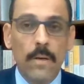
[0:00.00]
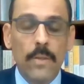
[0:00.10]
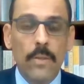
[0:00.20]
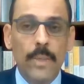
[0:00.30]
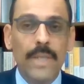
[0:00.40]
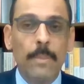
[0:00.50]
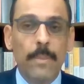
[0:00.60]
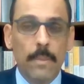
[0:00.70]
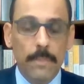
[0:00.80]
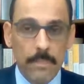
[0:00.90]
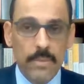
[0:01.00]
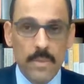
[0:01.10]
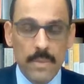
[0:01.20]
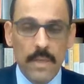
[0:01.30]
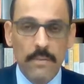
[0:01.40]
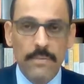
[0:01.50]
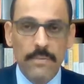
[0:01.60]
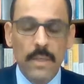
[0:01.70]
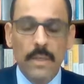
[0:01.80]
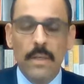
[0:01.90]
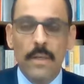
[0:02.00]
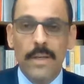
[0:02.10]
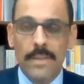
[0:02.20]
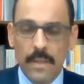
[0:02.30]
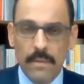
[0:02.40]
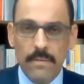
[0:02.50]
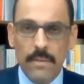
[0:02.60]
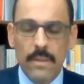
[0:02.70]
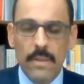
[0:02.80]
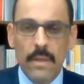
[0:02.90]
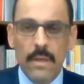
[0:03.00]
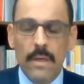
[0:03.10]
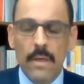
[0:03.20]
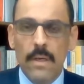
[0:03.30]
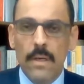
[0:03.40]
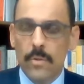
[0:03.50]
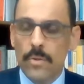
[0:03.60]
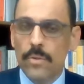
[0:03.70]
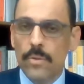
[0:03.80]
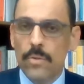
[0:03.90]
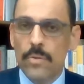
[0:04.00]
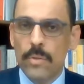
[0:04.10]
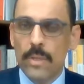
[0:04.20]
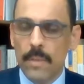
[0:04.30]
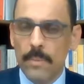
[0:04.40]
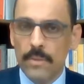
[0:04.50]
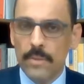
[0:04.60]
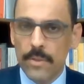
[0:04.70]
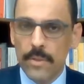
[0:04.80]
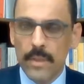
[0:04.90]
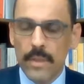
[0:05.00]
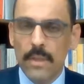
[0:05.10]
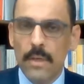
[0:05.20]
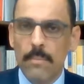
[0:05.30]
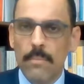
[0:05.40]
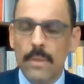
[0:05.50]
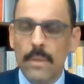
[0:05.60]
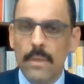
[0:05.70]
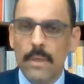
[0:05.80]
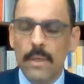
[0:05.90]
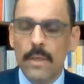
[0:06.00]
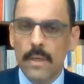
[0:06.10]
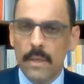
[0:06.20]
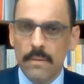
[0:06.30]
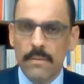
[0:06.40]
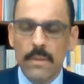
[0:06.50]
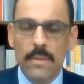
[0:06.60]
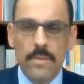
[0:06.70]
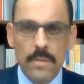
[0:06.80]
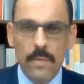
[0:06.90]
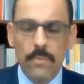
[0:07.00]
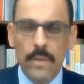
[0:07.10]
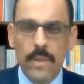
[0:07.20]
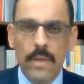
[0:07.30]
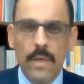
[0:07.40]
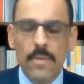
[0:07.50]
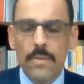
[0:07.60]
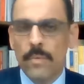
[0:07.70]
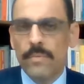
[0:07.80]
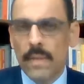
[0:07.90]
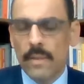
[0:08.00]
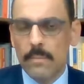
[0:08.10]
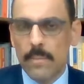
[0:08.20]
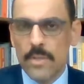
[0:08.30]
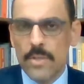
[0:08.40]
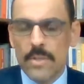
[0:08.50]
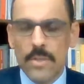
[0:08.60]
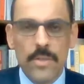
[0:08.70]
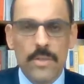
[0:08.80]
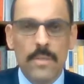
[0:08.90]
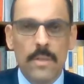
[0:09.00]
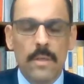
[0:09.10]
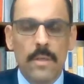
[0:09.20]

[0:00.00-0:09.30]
you know, we keep our people safe and healthy, and also those who are coming to Turkey come in a healthy and safe way. So we've taken measures such as